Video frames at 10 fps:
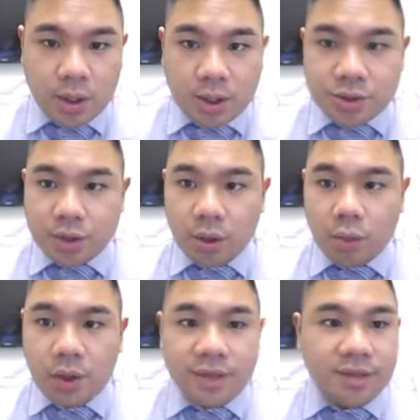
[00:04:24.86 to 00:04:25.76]
So
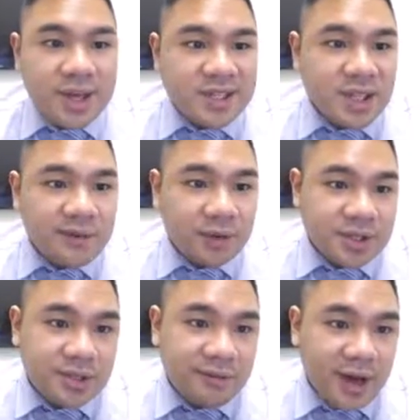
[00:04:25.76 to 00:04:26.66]
with this
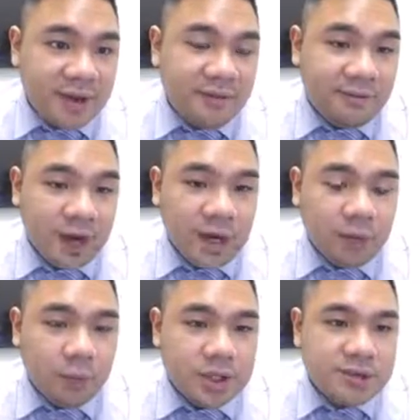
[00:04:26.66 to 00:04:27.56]
diversified
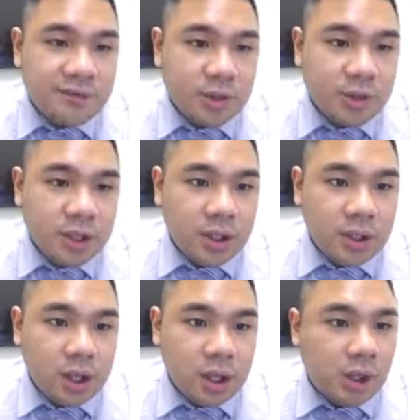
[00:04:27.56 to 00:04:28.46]
fund, what's
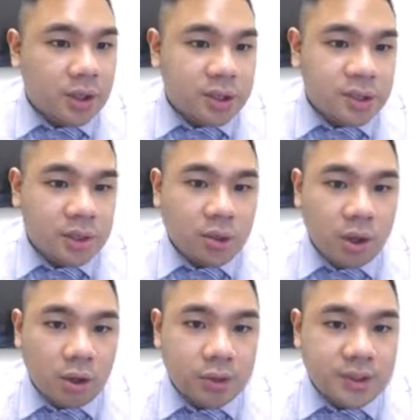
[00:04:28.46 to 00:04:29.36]
very good to
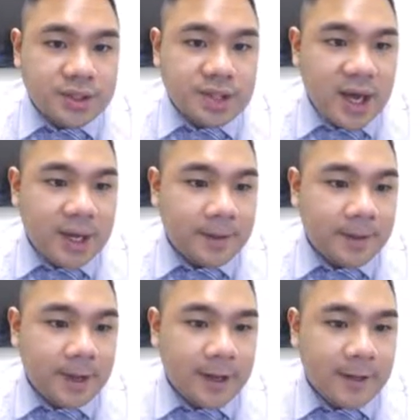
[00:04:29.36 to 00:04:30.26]
note is that
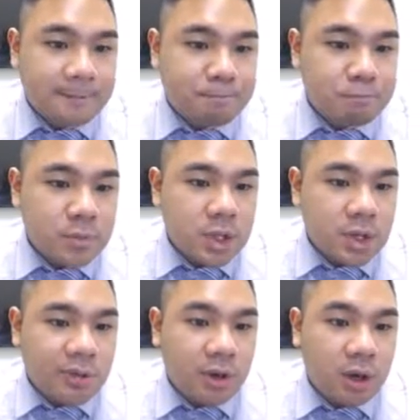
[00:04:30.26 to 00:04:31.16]

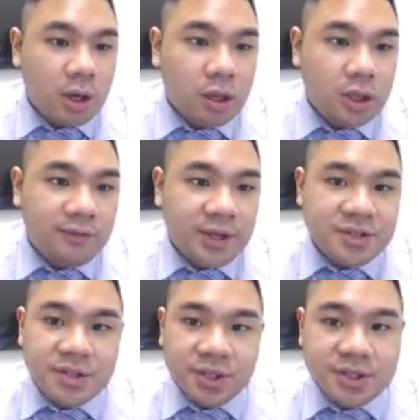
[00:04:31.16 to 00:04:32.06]
there are a lot of
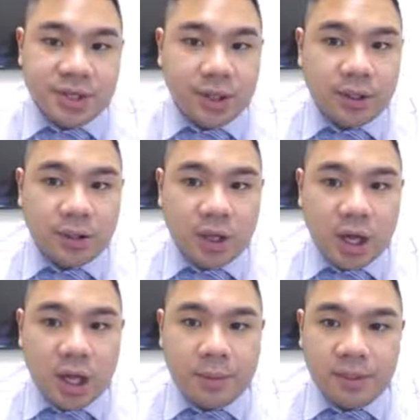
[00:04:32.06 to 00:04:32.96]
things to consider.
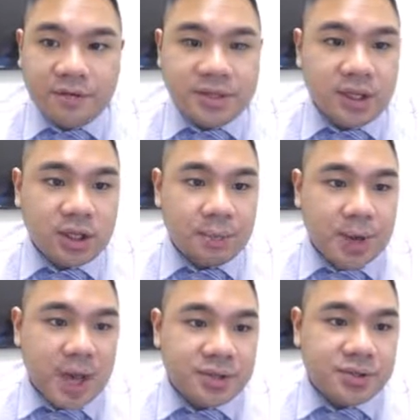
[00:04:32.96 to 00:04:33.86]
Obviously, it
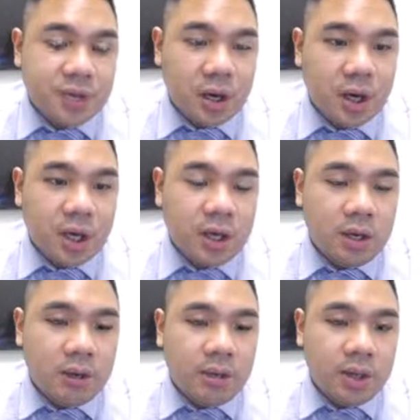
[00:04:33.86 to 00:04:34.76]
depends
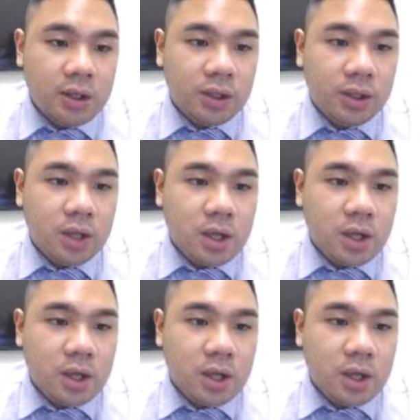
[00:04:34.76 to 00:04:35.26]
on the